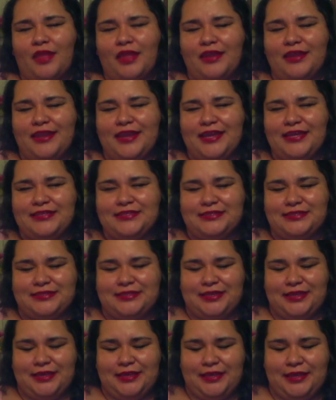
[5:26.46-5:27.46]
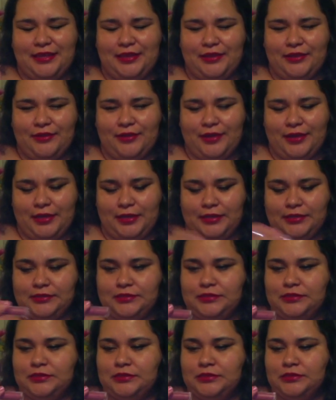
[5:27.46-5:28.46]
Next thing in here
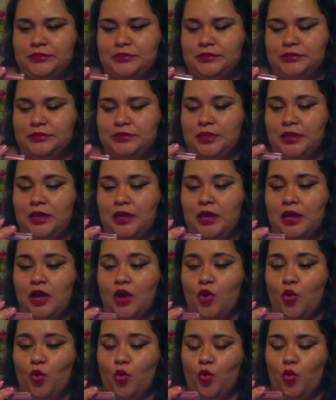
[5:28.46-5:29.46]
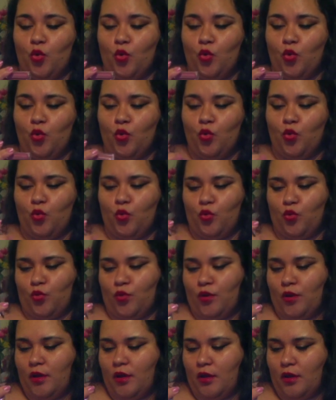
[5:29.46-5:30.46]
is,
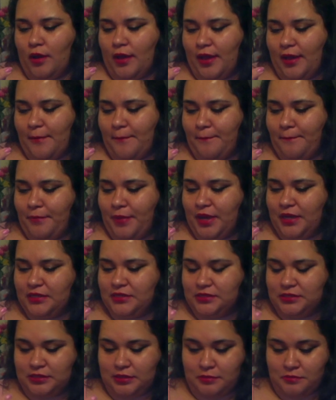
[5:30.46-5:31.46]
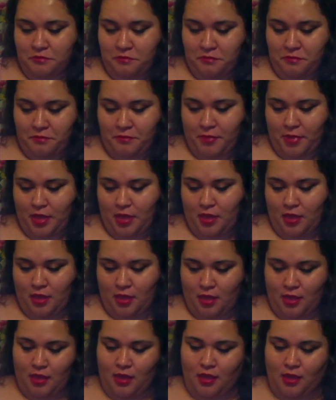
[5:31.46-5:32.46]
ooh, okay, Buxom.
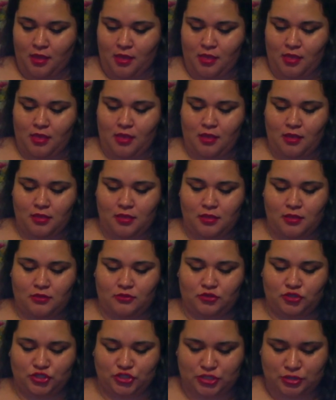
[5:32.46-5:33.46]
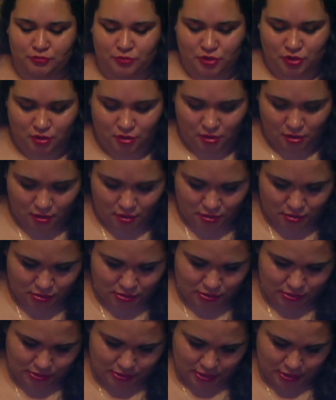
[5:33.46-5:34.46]
A little shimmer
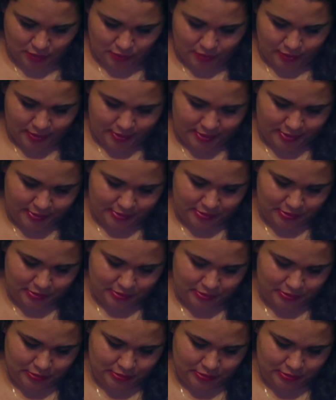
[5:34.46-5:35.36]
gloss, is that what it is?